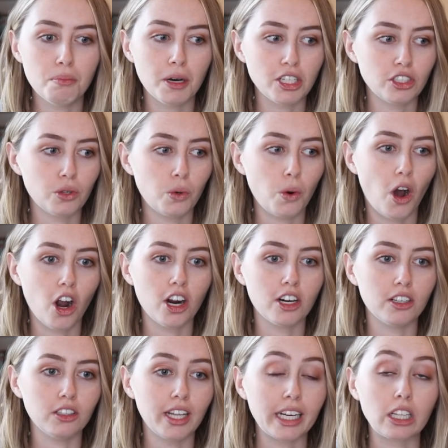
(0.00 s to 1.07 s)
but you
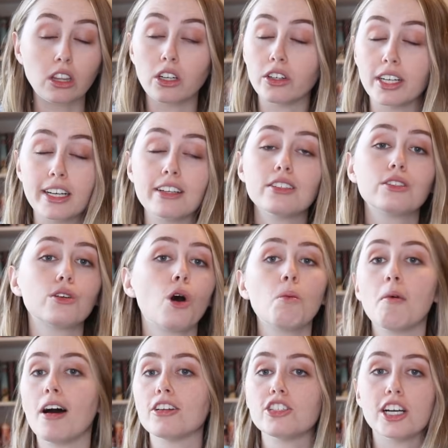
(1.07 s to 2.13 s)
are like learning so
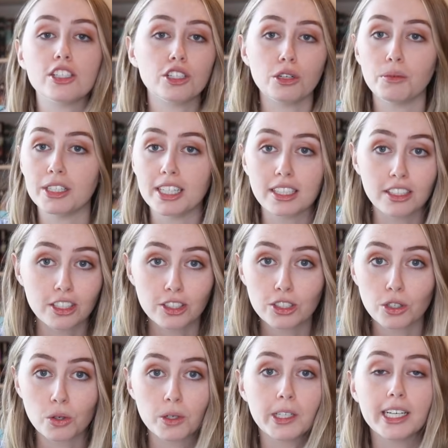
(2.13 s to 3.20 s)
much as you're reading this
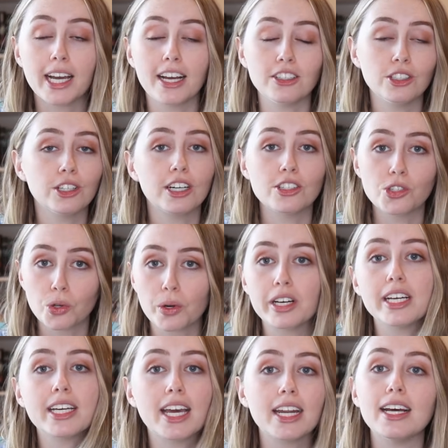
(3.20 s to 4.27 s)
story and you're
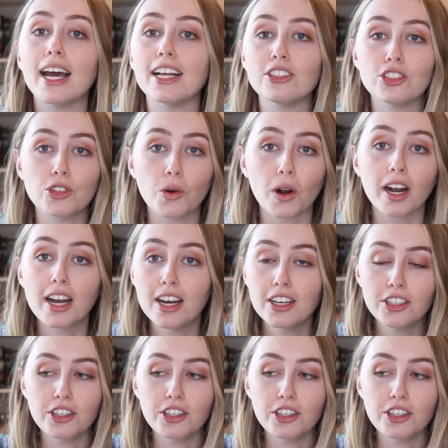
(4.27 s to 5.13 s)
enjoying it and you're,